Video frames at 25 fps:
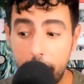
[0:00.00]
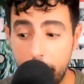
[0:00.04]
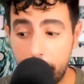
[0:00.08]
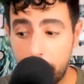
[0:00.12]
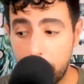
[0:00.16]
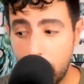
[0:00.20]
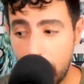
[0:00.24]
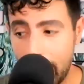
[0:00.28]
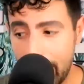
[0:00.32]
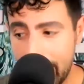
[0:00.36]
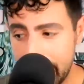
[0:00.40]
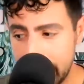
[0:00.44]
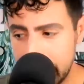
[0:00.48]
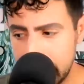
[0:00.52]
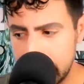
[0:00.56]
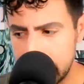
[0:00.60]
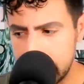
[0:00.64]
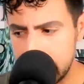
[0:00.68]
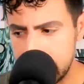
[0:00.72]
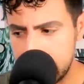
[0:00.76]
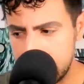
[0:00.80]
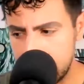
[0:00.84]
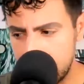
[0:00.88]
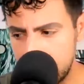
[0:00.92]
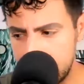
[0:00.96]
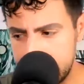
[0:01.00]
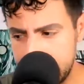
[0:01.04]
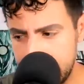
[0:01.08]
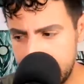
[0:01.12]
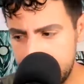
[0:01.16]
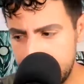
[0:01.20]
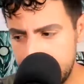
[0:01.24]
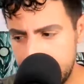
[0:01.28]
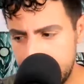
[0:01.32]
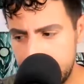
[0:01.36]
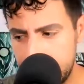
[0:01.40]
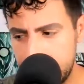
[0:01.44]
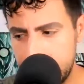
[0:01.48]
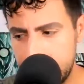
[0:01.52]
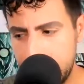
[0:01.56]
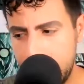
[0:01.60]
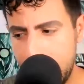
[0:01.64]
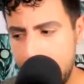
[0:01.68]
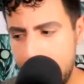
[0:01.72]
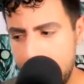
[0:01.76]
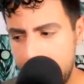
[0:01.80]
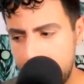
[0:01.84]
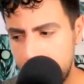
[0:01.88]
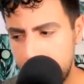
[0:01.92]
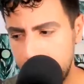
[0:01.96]
friends, Dana and
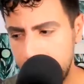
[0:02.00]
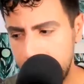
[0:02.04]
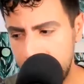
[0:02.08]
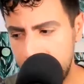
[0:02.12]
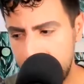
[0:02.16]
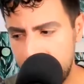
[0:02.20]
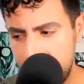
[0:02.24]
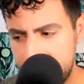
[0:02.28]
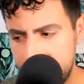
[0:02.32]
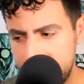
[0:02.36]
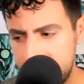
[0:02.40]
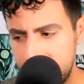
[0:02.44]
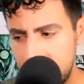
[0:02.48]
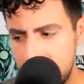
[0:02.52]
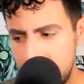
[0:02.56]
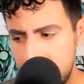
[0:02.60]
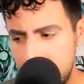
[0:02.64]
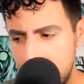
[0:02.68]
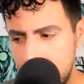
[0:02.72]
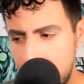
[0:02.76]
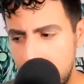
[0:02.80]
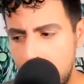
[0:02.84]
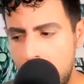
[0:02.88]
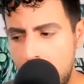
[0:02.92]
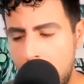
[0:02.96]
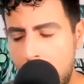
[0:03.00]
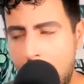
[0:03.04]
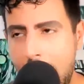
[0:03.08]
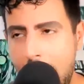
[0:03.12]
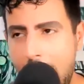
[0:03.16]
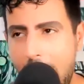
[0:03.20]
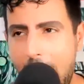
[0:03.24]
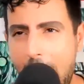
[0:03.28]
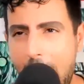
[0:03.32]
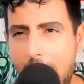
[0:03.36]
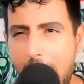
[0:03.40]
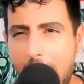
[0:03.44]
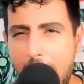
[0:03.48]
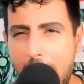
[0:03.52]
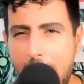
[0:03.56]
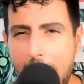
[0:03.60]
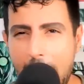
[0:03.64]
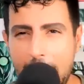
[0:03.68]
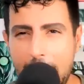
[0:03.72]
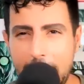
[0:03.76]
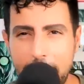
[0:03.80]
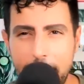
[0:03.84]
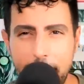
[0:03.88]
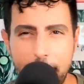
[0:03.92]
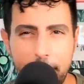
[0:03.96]
Adam and Jason.
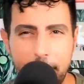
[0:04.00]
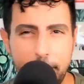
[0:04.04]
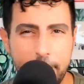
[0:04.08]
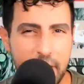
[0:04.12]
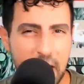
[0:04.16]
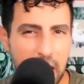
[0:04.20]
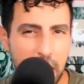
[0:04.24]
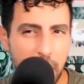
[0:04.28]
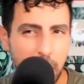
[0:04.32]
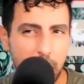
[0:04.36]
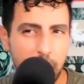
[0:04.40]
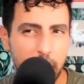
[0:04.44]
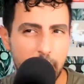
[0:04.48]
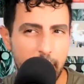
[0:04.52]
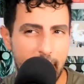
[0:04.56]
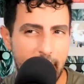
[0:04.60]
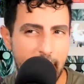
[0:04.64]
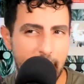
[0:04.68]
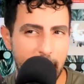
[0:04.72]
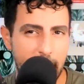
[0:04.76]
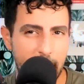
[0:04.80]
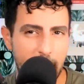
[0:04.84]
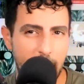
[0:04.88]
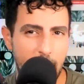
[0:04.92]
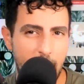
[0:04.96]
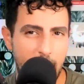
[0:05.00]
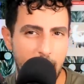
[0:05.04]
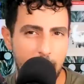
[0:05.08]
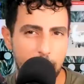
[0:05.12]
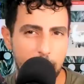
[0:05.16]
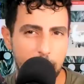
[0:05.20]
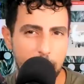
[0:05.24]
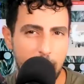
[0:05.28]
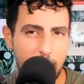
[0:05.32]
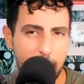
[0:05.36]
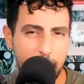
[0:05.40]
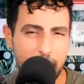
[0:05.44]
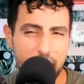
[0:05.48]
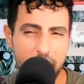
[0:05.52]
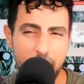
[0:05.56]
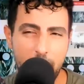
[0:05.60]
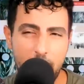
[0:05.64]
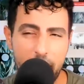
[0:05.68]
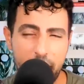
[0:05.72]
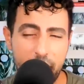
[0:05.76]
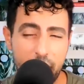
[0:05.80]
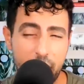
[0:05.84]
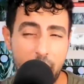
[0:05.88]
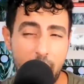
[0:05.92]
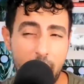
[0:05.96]
I feel like maybe
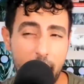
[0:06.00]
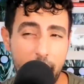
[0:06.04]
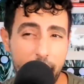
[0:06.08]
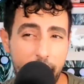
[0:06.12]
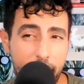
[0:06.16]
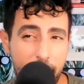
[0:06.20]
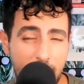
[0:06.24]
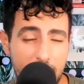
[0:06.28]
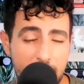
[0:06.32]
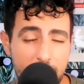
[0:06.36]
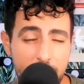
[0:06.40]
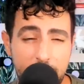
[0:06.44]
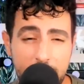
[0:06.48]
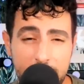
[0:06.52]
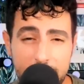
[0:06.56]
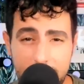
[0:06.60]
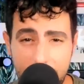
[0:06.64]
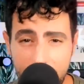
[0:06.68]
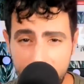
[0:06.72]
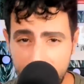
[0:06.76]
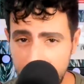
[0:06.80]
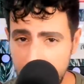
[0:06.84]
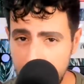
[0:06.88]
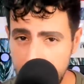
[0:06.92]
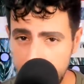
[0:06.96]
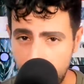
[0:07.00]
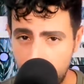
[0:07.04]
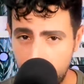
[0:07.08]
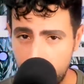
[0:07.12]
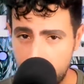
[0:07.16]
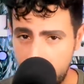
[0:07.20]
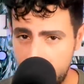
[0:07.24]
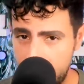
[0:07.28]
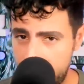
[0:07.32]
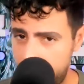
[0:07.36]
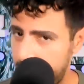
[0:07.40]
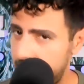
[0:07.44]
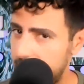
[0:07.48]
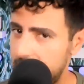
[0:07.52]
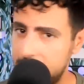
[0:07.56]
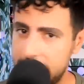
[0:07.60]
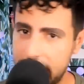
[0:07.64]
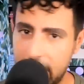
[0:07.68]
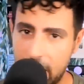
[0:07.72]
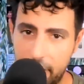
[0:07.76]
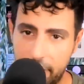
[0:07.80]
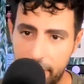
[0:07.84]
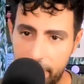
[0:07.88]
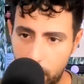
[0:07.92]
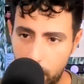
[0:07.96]
if they're not friends, they definitely both live in
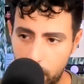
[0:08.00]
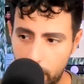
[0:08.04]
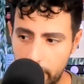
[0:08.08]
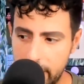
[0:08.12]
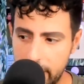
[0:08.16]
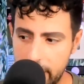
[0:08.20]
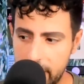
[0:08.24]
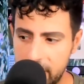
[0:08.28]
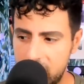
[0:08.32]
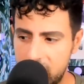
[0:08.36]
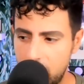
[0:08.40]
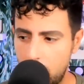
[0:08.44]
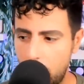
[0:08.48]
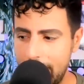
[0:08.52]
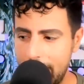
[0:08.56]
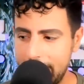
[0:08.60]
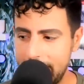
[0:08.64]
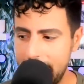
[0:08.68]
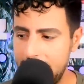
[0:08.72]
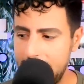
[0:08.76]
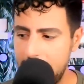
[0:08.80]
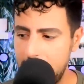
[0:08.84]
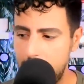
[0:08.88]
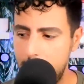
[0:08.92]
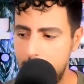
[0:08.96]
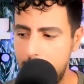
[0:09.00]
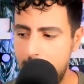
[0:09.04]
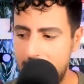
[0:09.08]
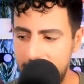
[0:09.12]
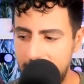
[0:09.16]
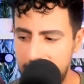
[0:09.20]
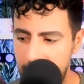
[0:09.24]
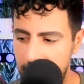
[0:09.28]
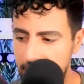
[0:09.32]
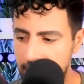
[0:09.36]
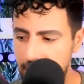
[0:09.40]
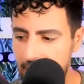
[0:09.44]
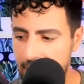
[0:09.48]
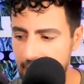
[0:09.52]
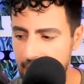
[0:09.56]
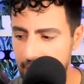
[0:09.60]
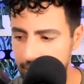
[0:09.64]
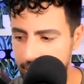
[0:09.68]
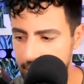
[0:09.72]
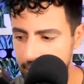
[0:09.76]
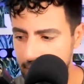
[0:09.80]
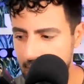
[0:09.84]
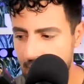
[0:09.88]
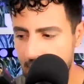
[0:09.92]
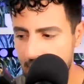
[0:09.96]
South Florida. So I can't imagine they
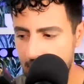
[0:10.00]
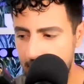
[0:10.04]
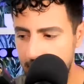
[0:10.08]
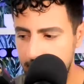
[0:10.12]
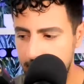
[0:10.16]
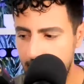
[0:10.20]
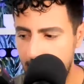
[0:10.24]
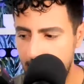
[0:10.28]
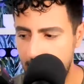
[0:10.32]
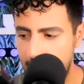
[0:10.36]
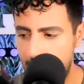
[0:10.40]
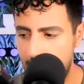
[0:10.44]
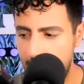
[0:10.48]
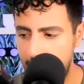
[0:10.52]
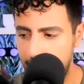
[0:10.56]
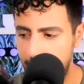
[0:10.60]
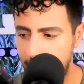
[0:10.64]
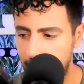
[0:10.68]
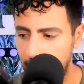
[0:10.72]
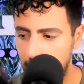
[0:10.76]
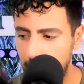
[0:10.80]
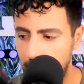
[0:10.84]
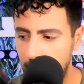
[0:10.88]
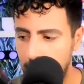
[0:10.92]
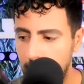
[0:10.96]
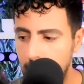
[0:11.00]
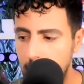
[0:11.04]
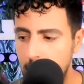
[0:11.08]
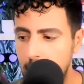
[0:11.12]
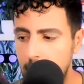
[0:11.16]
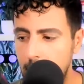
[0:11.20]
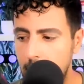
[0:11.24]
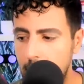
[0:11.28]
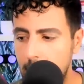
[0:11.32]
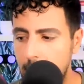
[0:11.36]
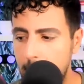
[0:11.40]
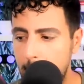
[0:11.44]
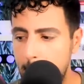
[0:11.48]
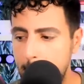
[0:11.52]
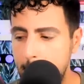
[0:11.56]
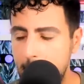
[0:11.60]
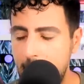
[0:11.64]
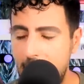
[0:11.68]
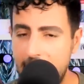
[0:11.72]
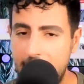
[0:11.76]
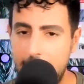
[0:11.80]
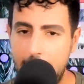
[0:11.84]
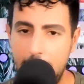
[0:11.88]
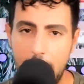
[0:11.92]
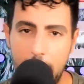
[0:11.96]
have not ever
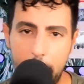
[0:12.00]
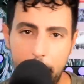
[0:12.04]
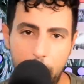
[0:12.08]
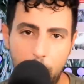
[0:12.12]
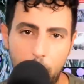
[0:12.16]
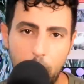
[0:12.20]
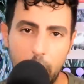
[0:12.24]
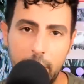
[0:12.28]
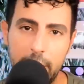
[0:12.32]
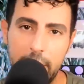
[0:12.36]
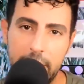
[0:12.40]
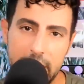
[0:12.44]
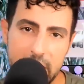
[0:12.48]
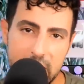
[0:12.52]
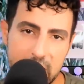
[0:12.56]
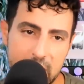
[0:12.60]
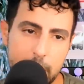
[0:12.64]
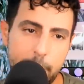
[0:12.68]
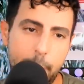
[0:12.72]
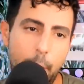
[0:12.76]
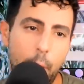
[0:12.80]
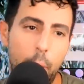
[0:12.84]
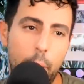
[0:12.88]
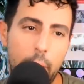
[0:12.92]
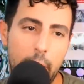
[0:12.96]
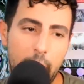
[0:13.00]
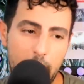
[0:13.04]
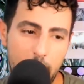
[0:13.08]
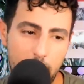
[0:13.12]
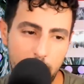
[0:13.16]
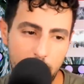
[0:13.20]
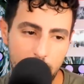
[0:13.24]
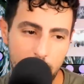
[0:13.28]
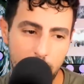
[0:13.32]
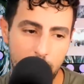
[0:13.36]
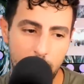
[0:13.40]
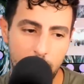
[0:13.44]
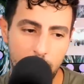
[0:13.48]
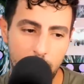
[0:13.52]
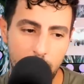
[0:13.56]
met up or at least spoken.